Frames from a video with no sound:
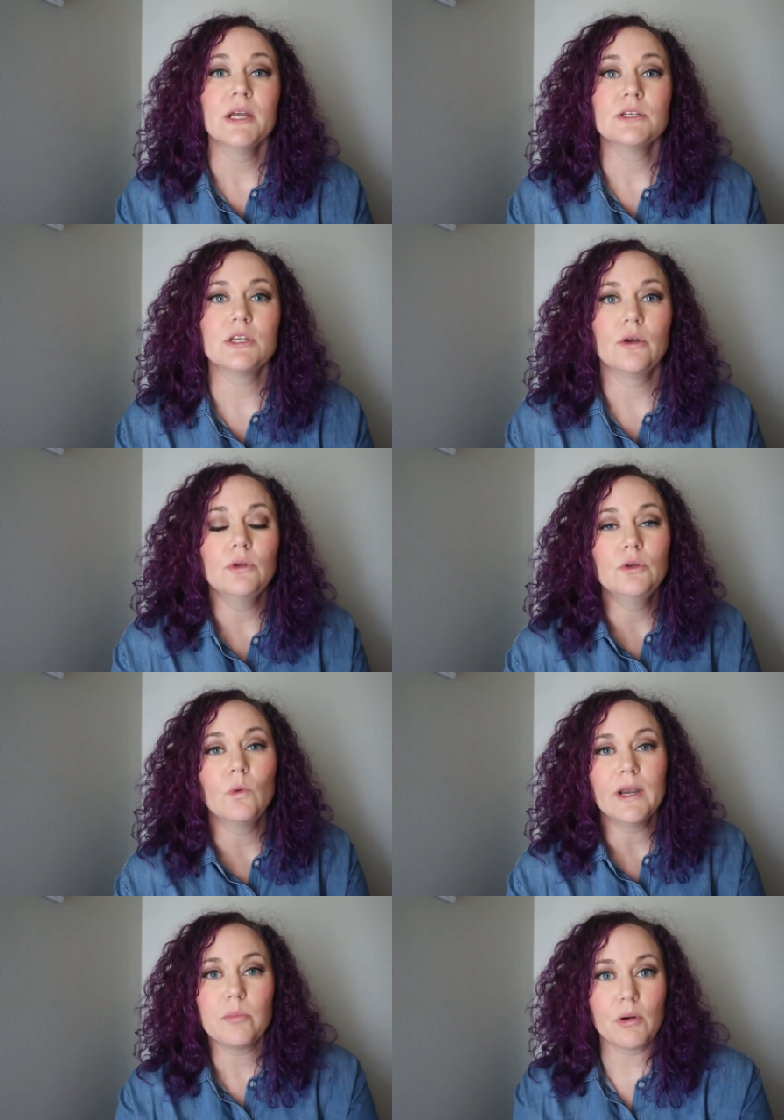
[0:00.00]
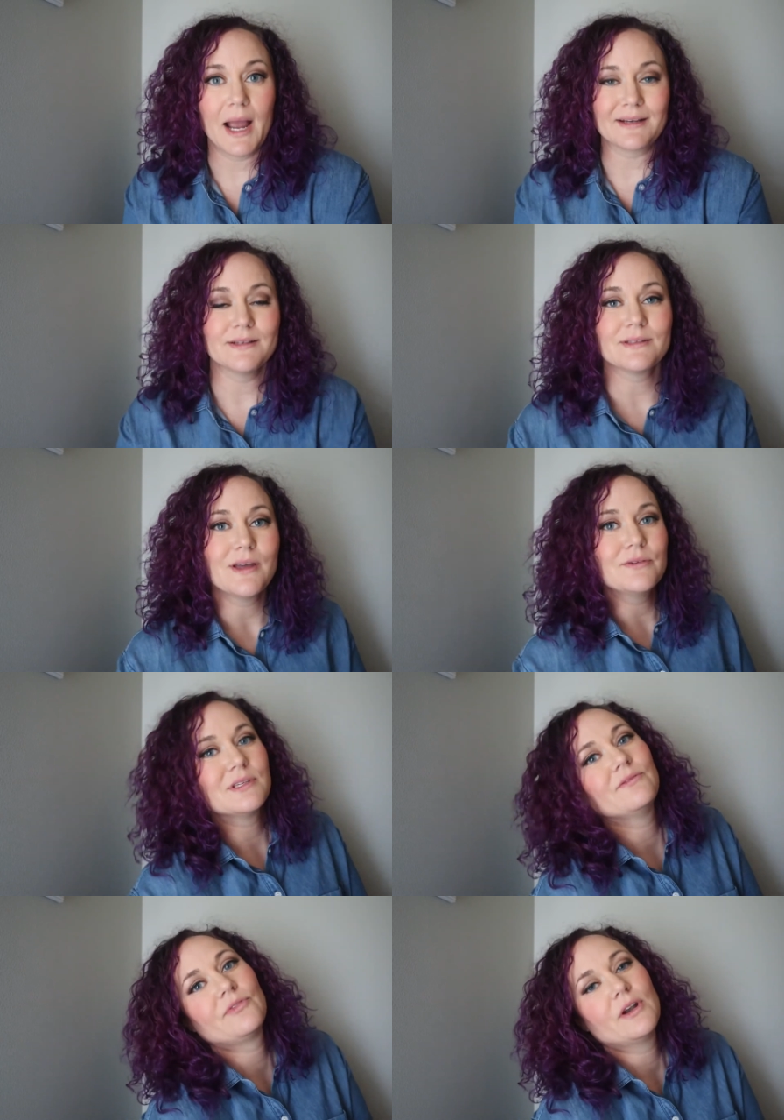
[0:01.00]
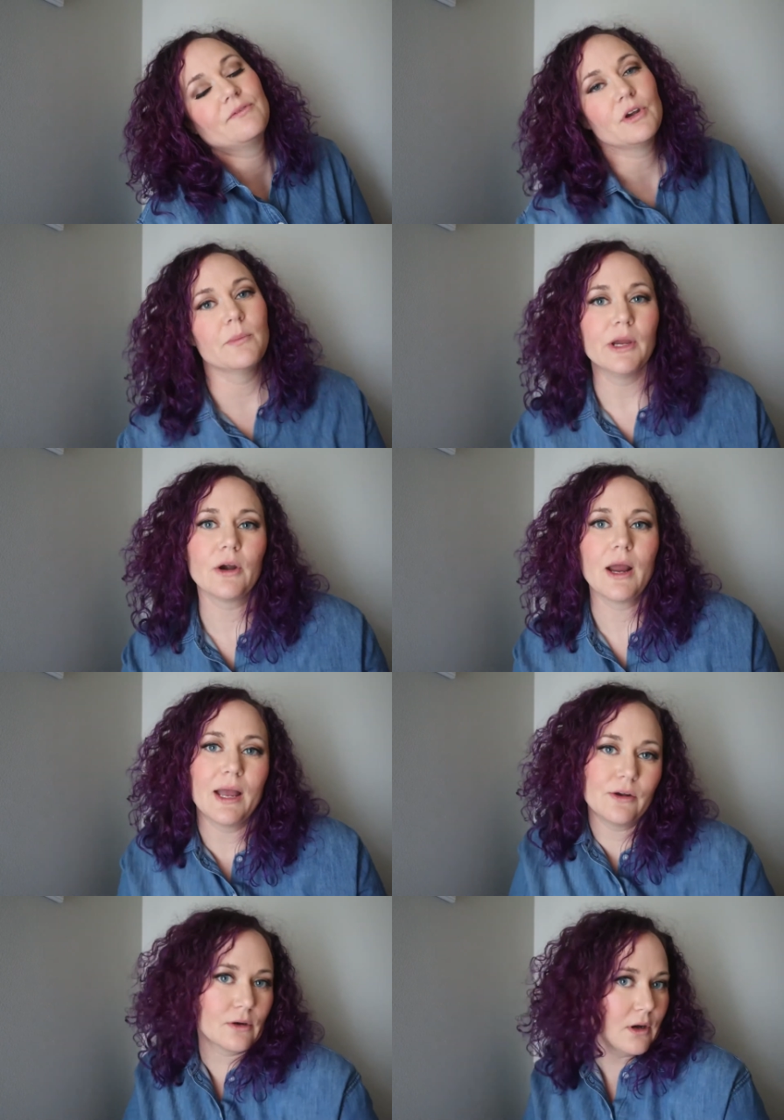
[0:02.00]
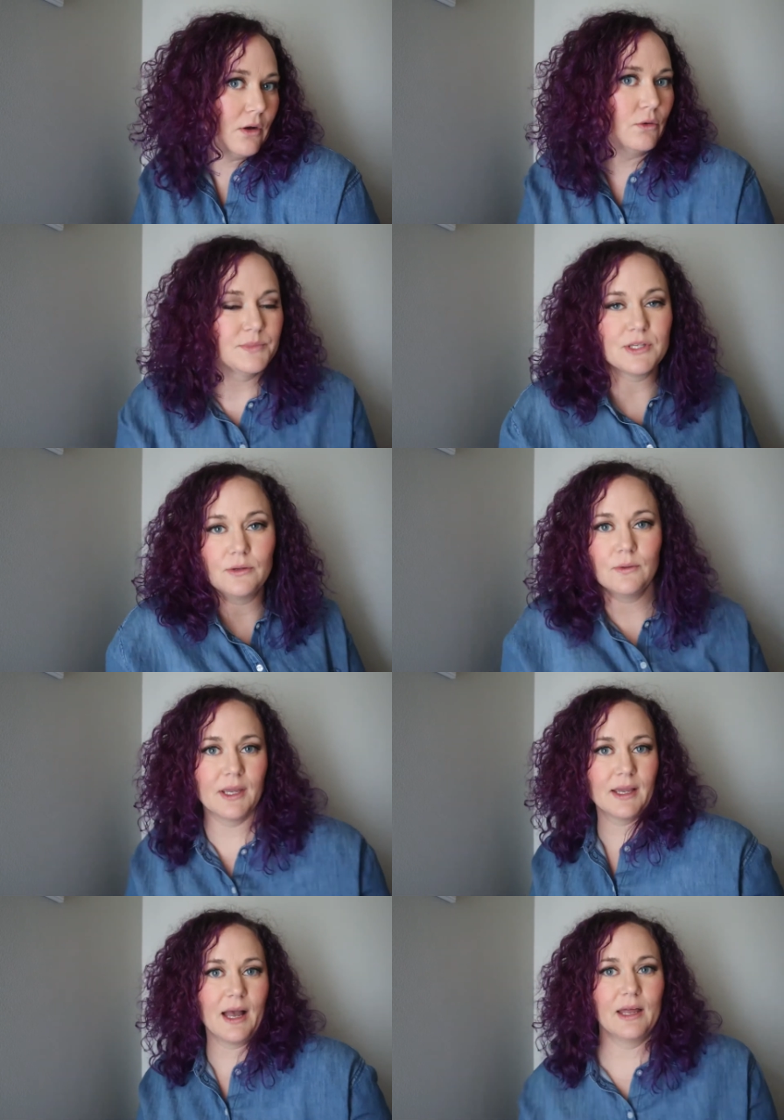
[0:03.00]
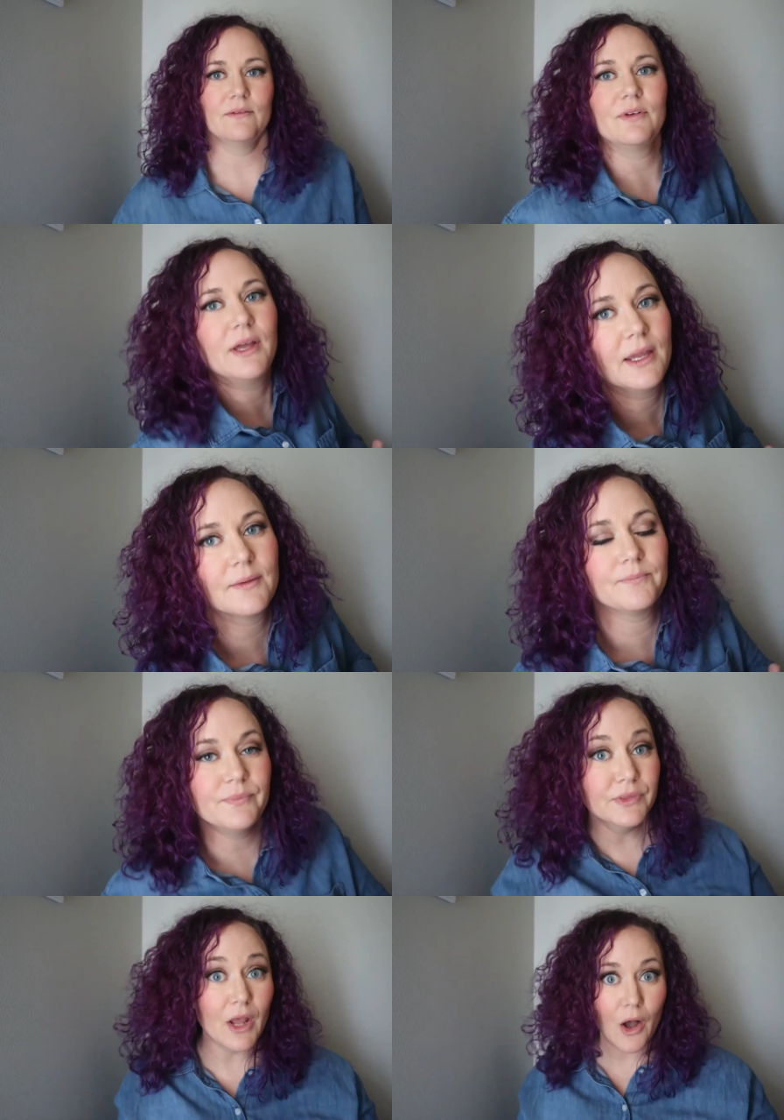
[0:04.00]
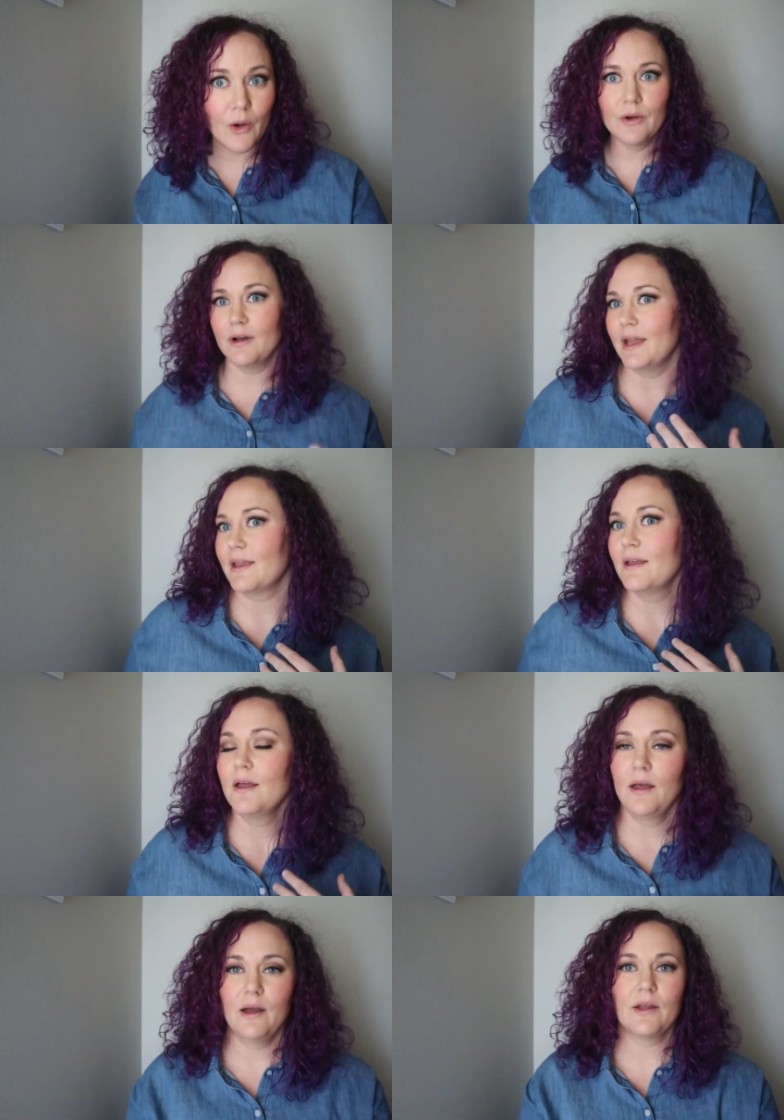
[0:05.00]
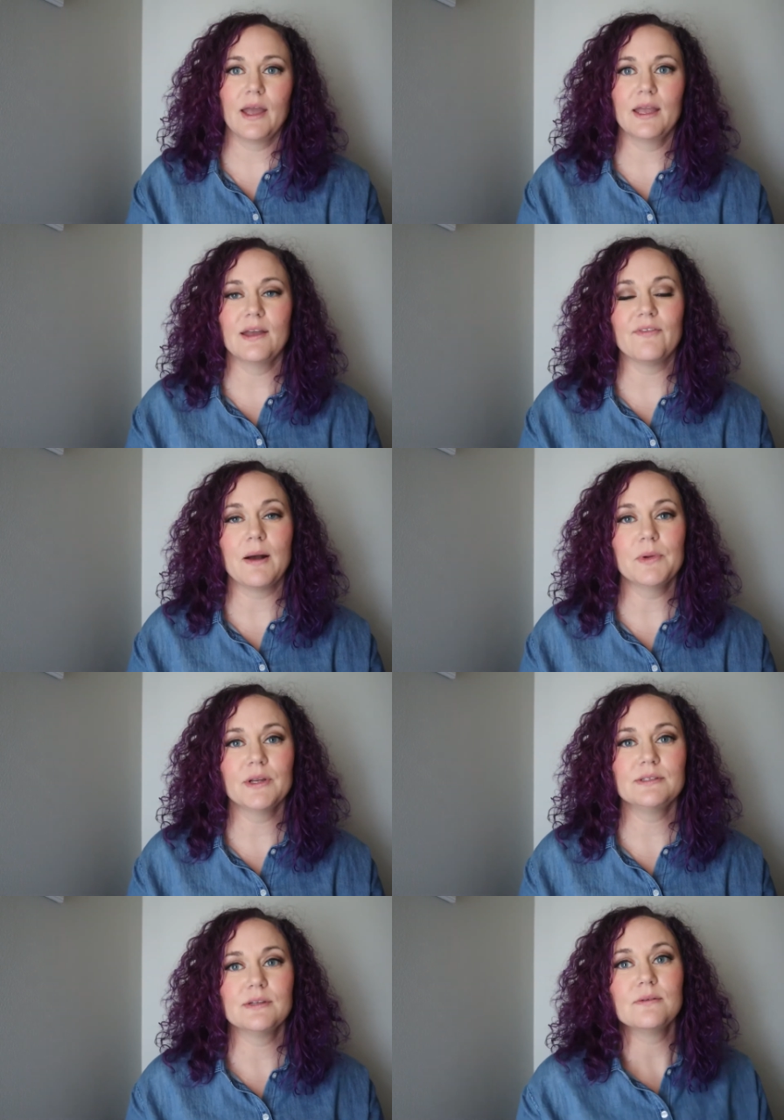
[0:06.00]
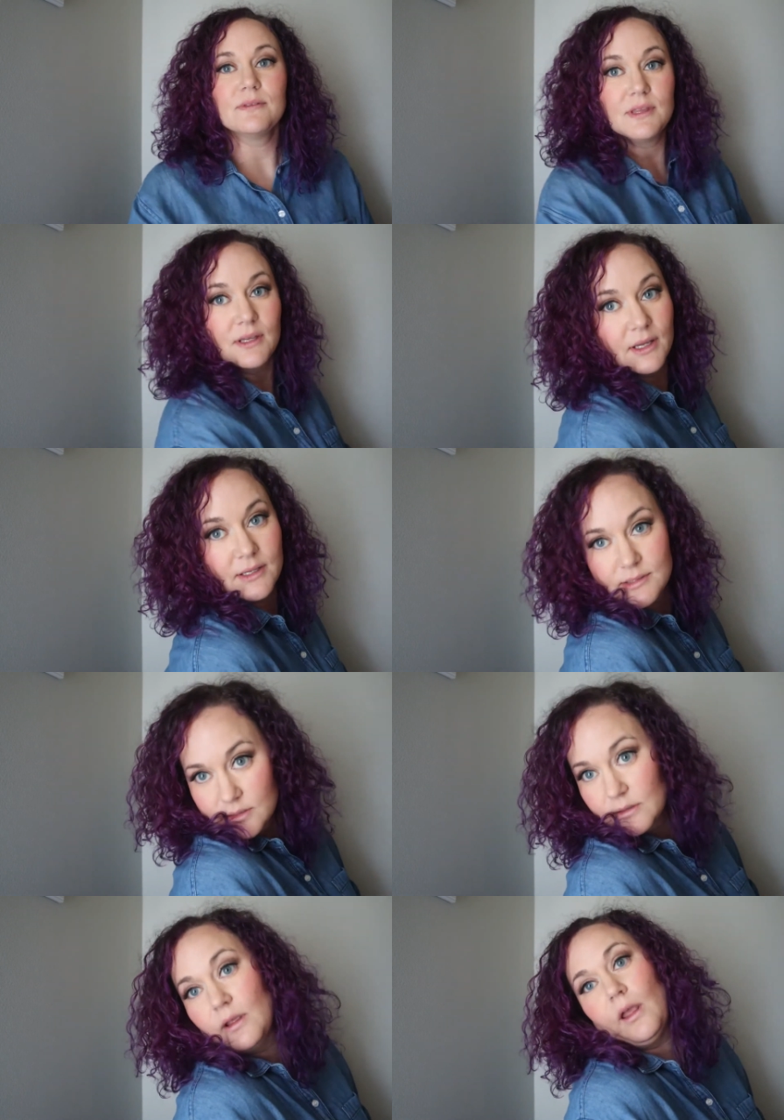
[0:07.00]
So you want to practice those in front of your mirror at your home, so you can kind of like know, like, okay, if I'm going to do this